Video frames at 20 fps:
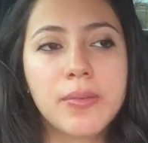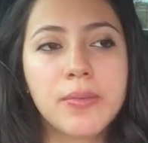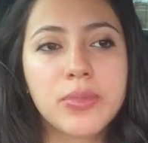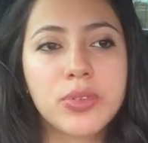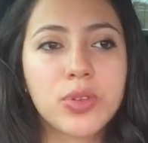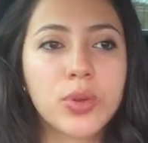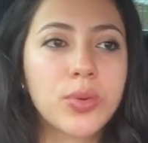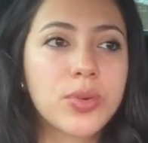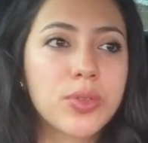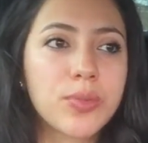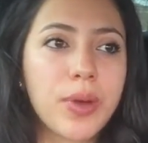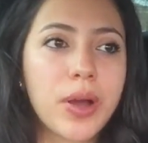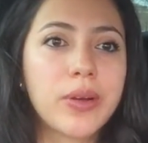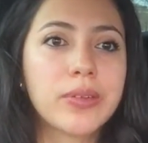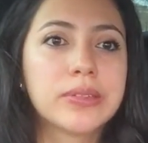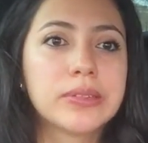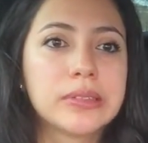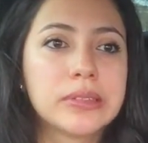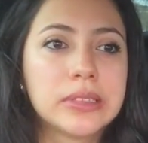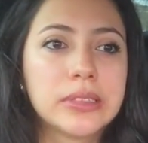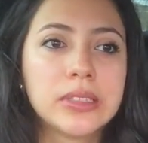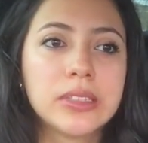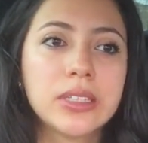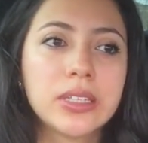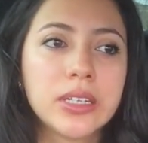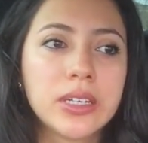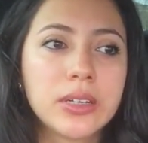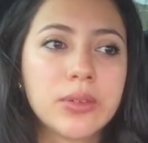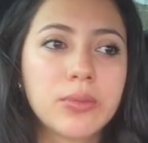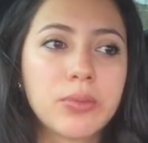So it was about
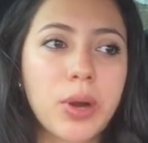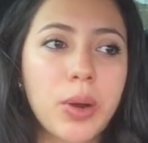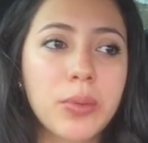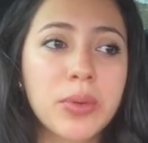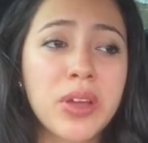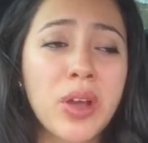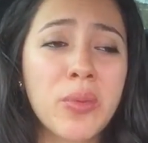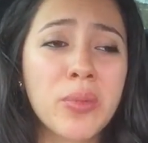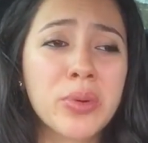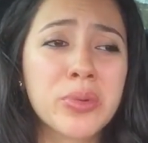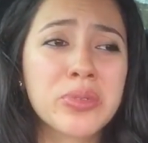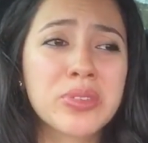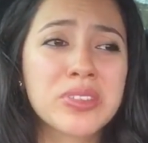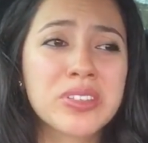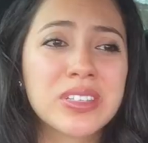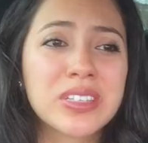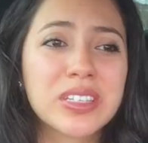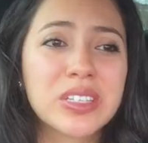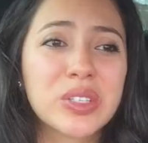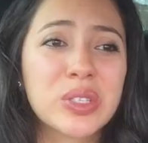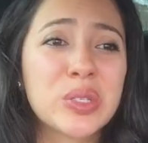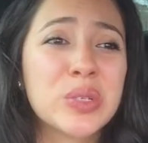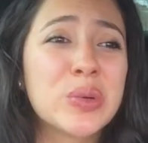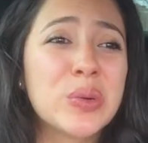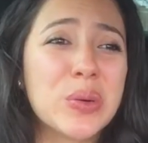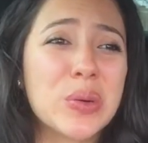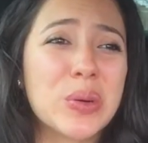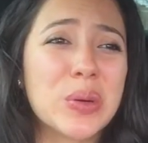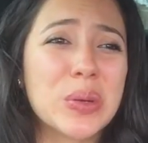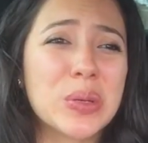probably almost
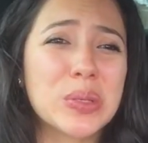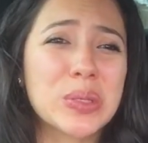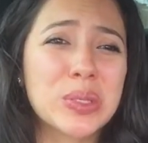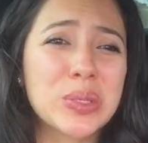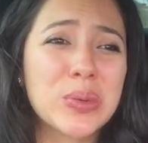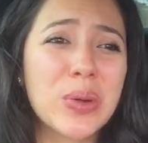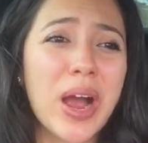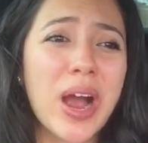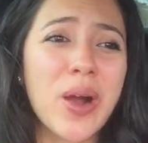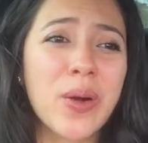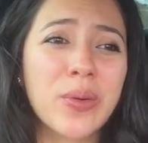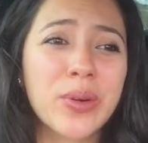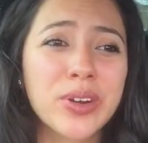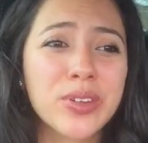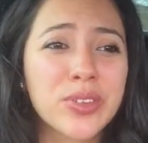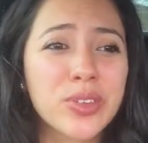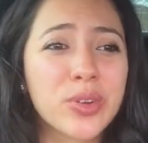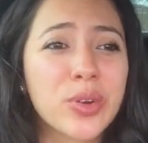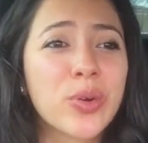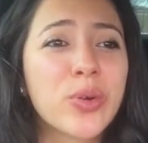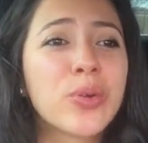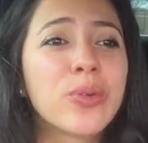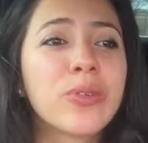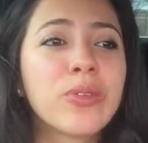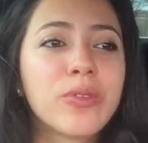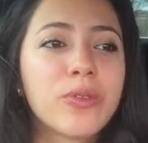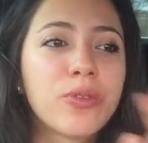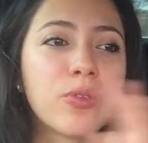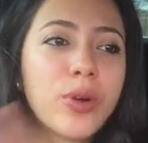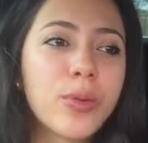two hours,
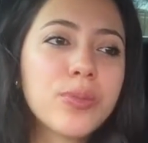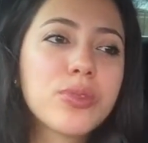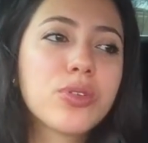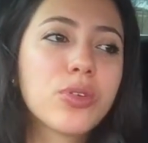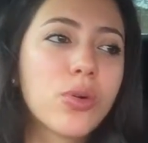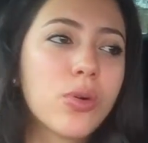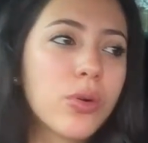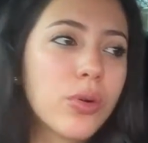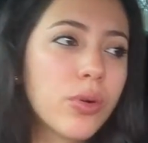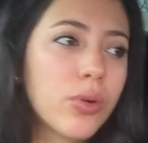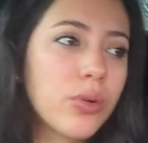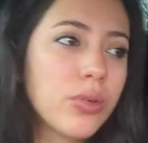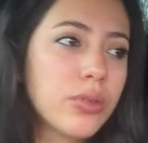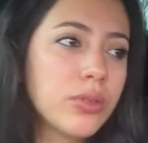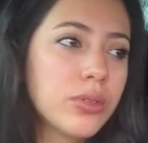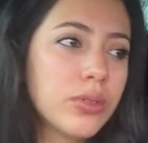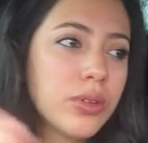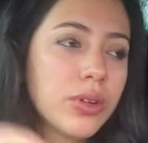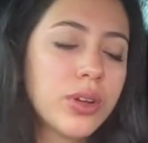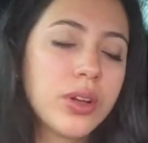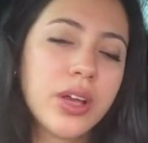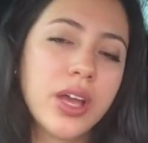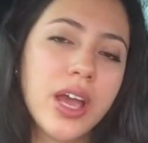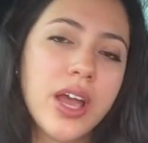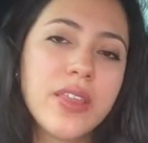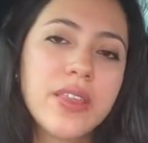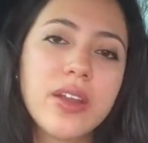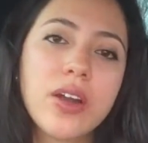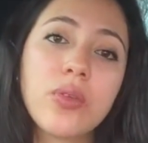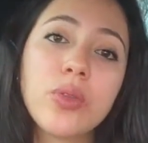from school
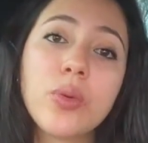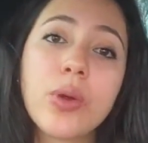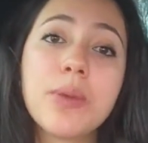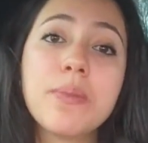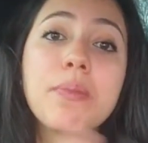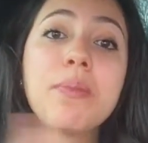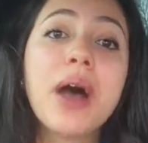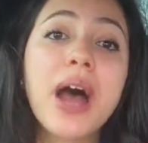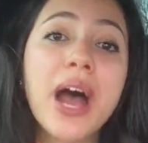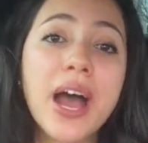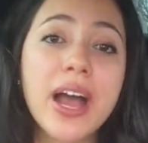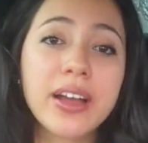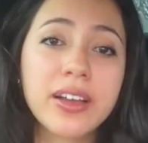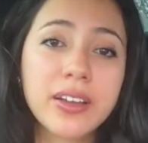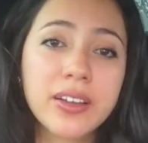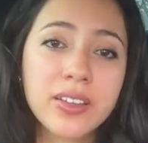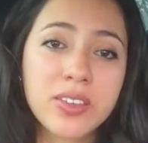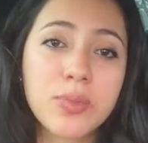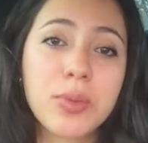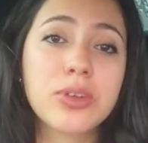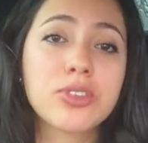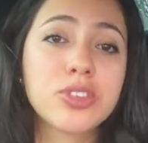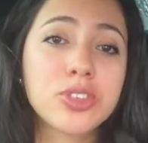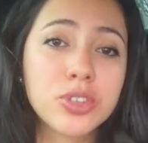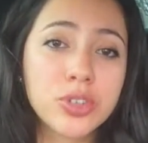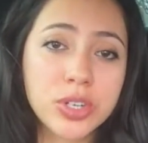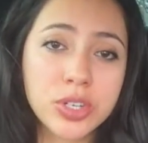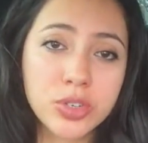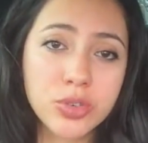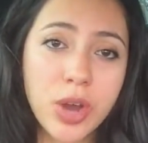and then on the way back, especially
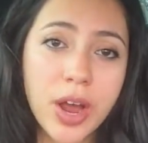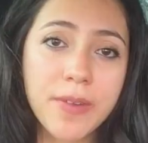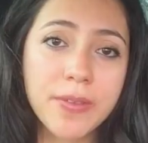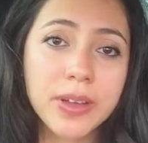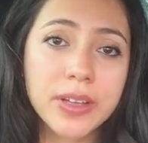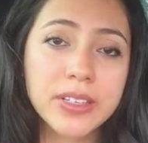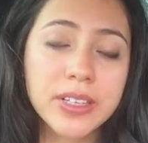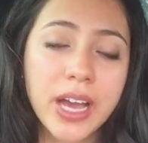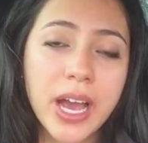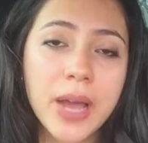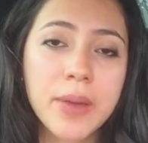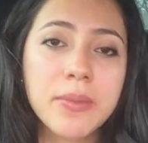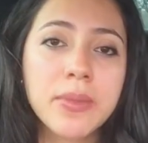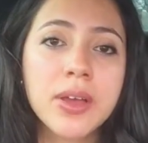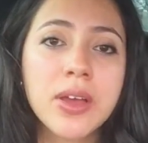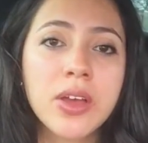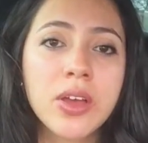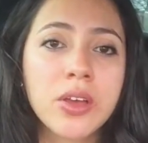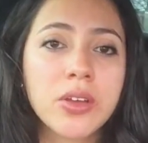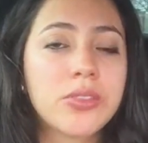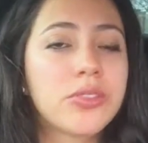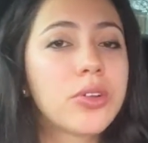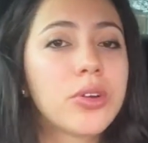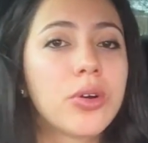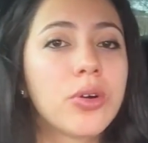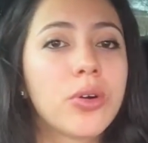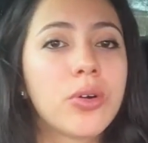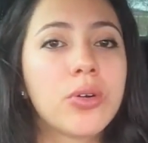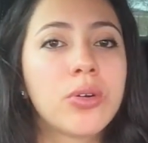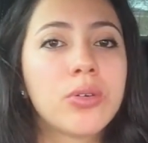during traffic time.
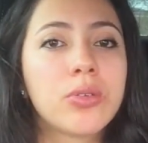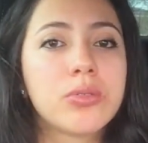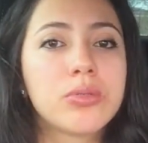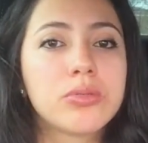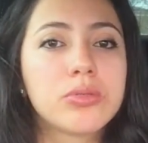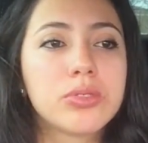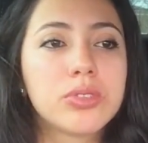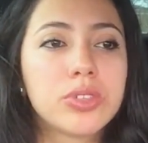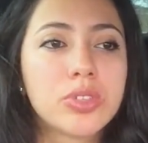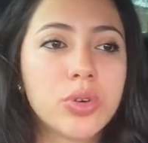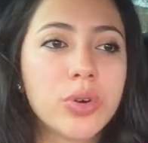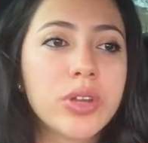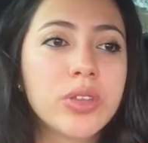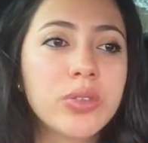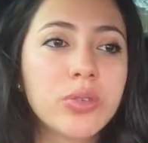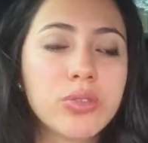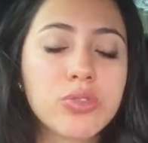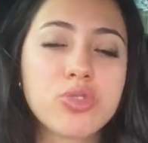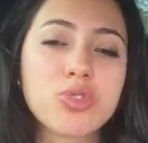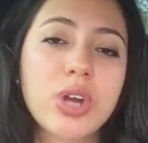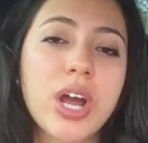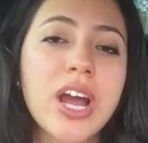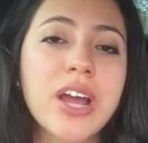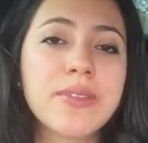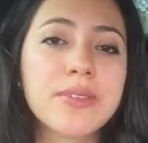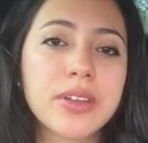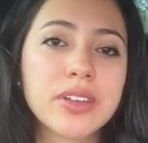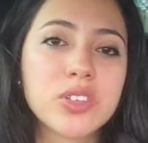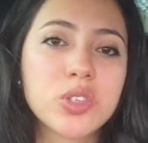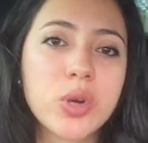So during those
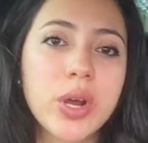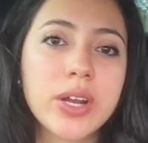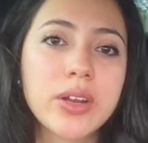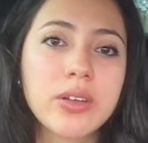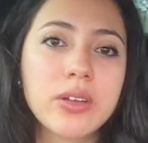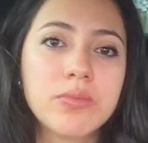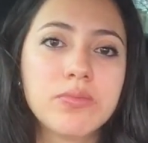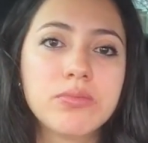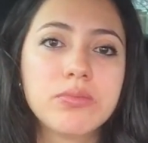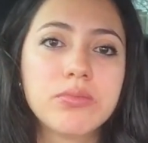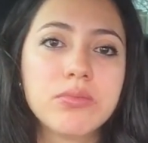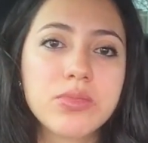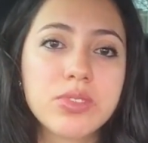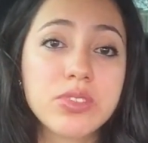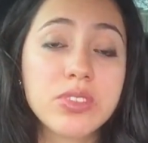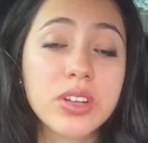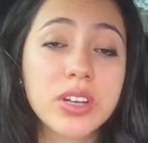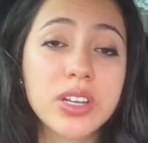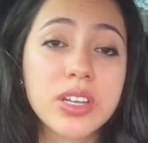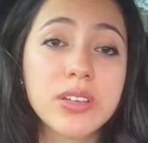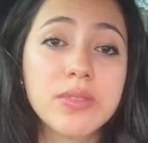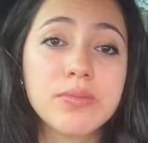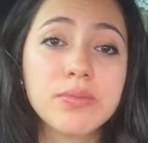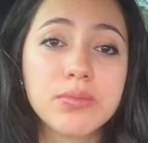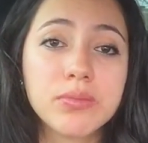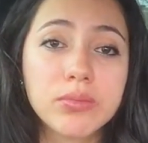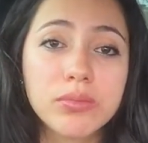drives, I try to study,